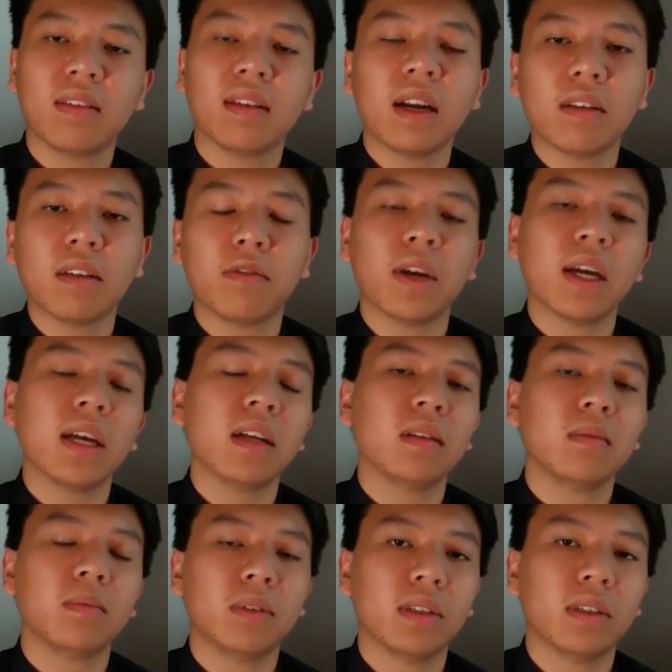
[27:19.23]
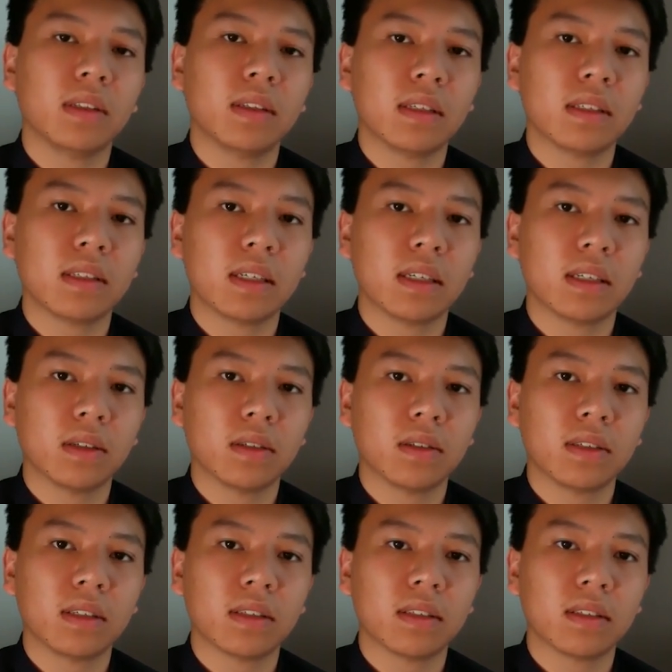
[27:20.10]
not available in this
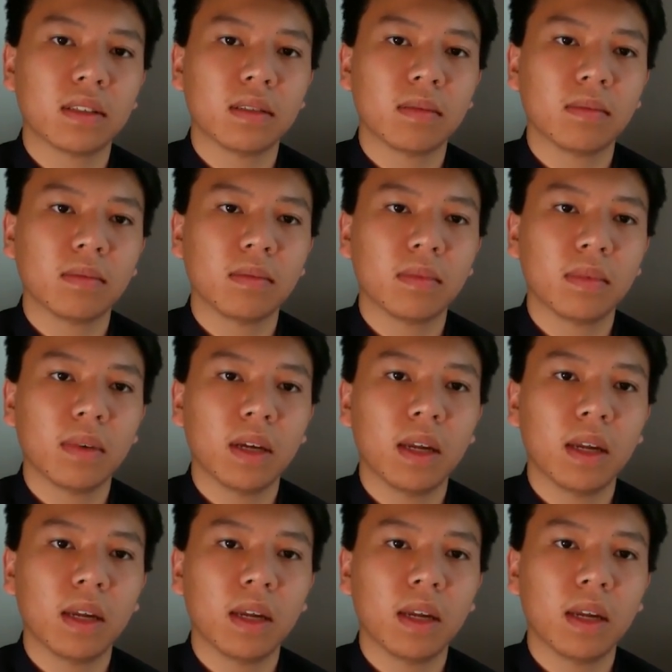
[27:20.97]
ecosystem,